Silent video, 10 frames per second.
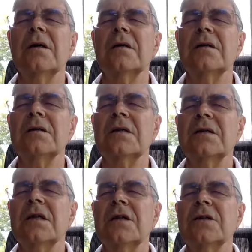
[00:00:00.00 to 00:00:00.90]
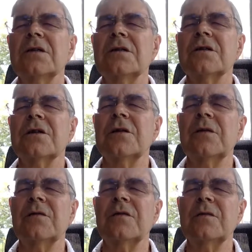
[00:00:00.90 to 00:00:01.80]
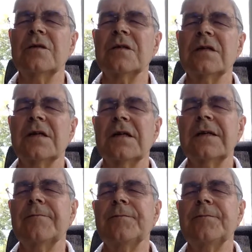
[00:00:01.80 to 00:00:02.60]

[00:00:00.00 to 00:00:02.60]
the sensations coming from your skin.